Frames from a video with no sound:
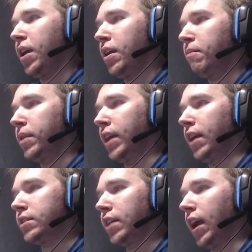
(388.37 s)
But then
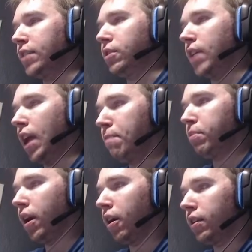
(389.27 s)
it says you
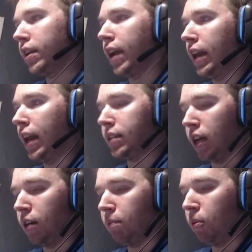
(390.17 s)
temporarily cannot
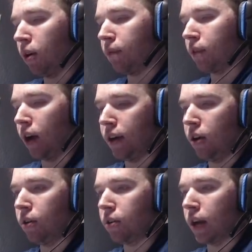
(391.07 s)
teleport for
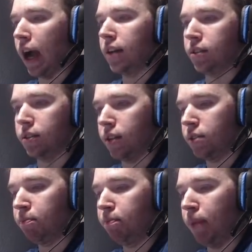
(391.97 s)
unknown causes.
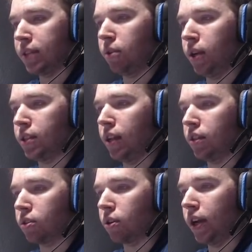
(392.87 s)
That's basically what it said on
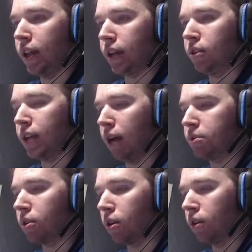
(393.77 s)
the screen, like 2
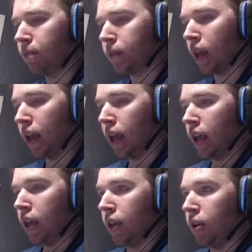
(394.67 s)
times in a row.
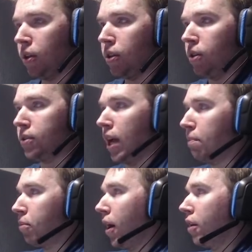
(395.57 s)
You
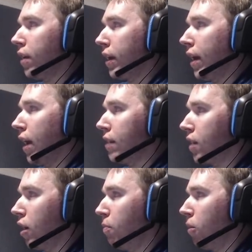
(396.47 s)
temporarily cannot
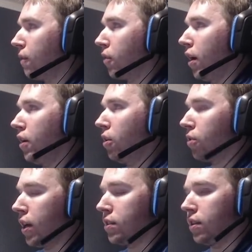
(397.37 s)
teleport for unknown
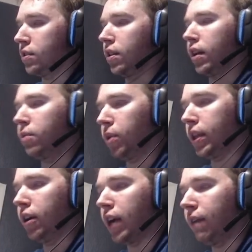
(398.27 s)
reasons. Like, what the
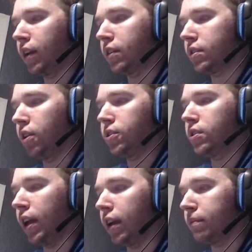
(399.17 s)
hell kind of excuse is that?